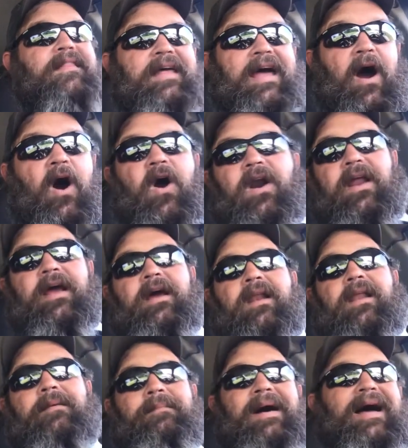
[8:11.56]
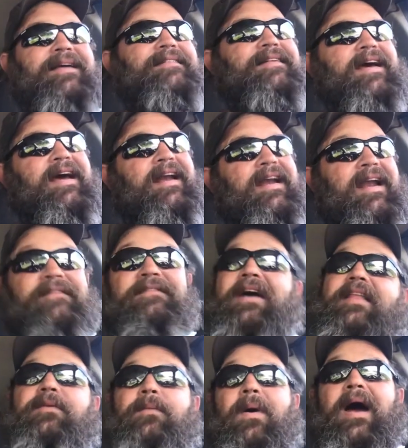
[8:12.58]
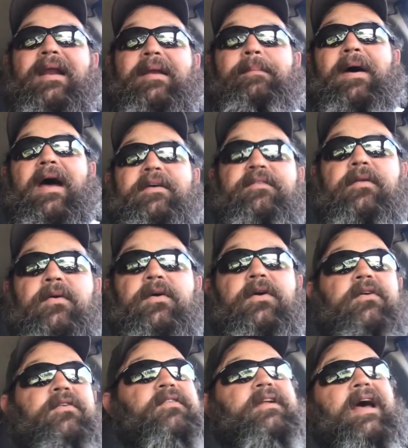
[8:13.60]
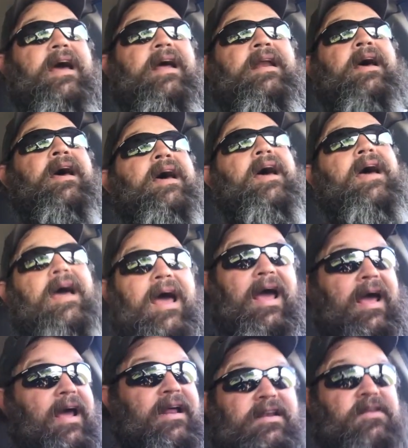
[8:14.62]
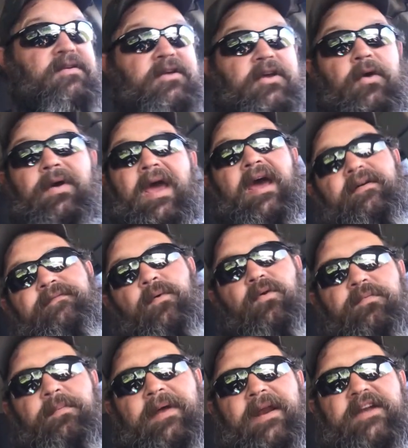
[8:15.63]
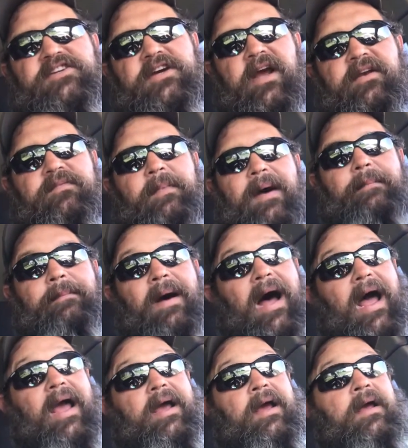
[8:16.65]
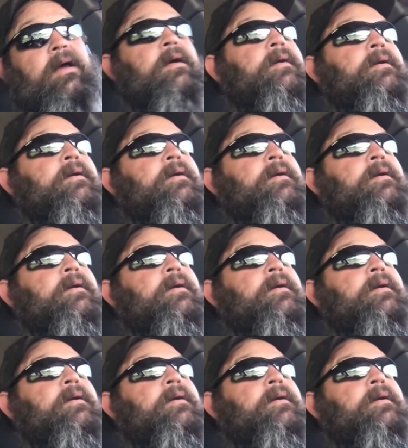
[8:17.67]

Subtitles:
they are legal in my state, and I've got the right to pass through your state, and you can't force me to change my bike.